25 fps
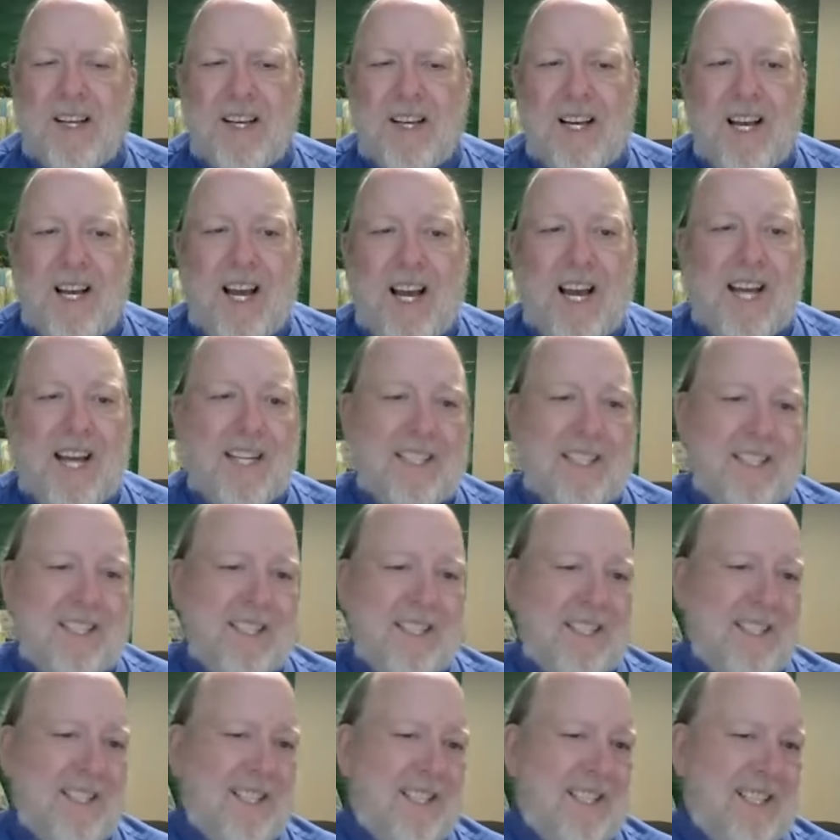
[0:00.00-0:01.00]
And
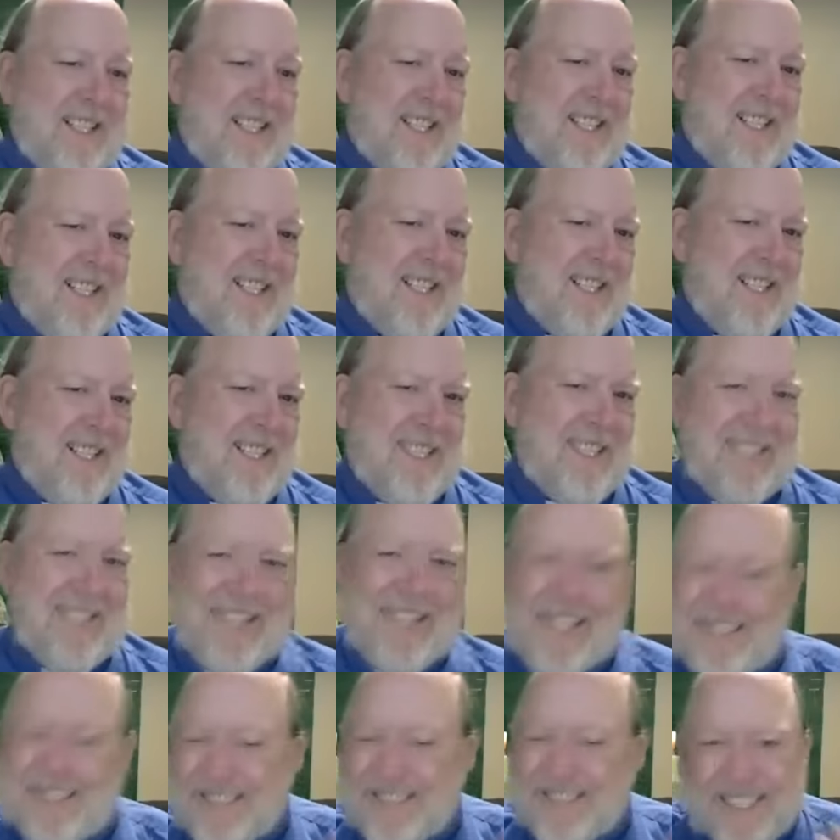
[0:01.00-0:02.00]

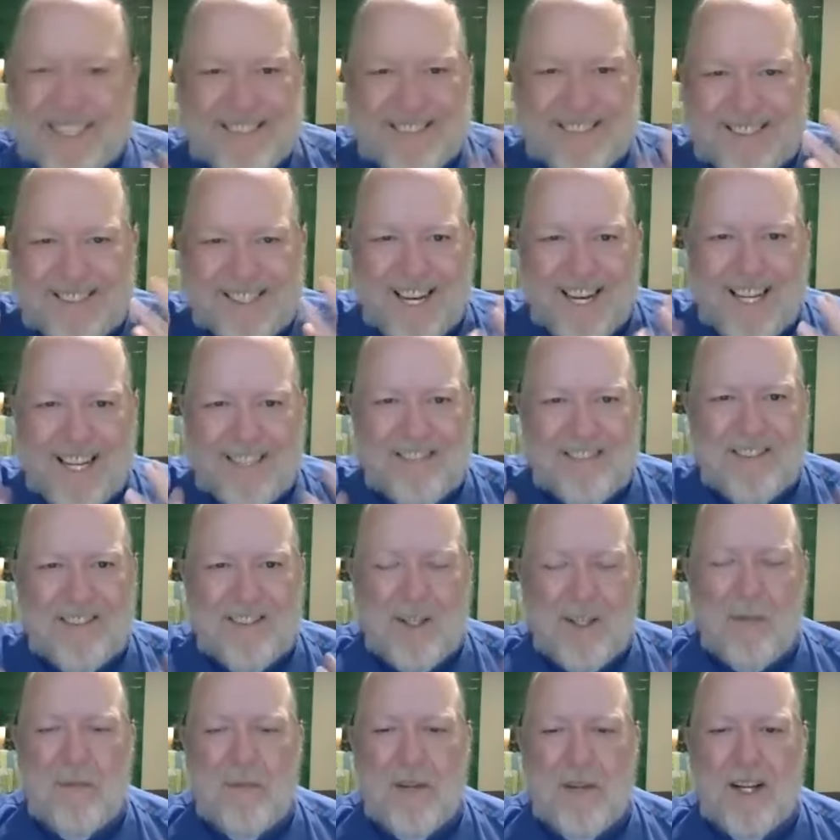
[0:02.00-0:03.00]
that's not
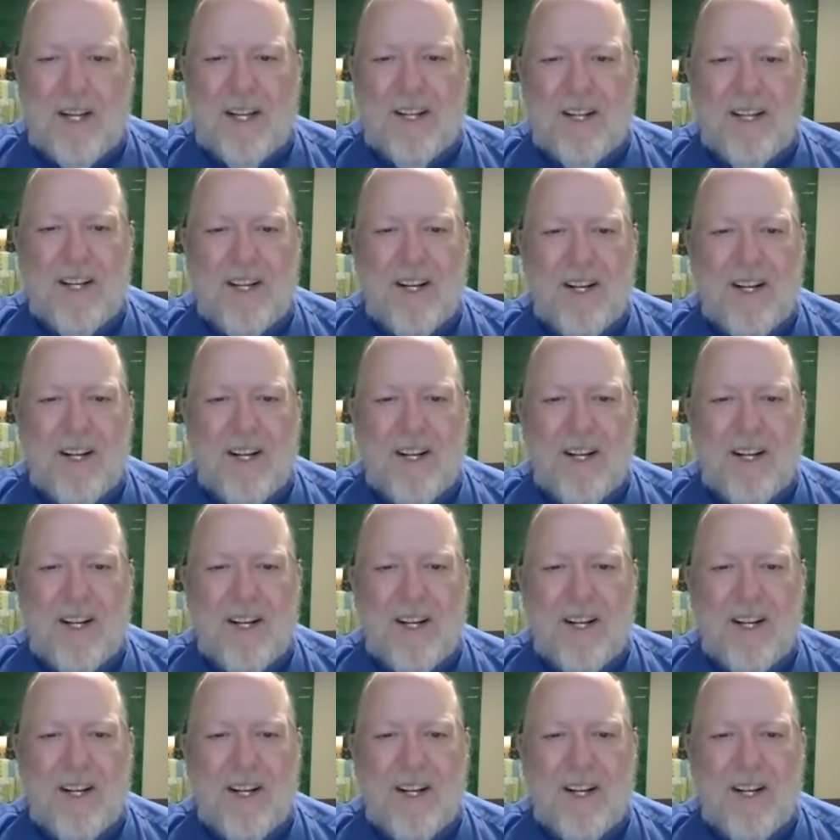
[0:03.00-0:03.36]
something,